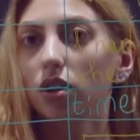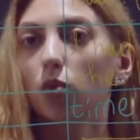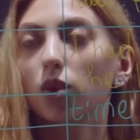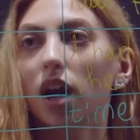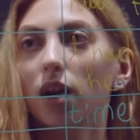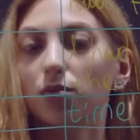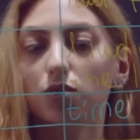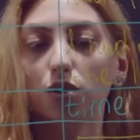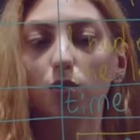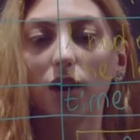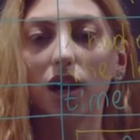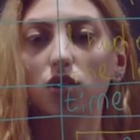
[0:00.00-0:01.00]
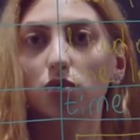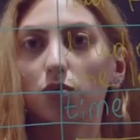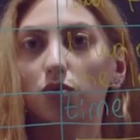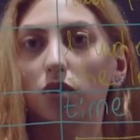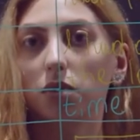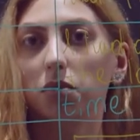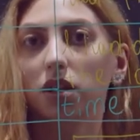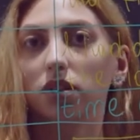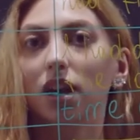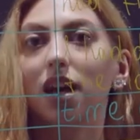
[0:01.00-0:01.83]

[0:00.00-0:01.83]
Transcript: we have two ways to form it.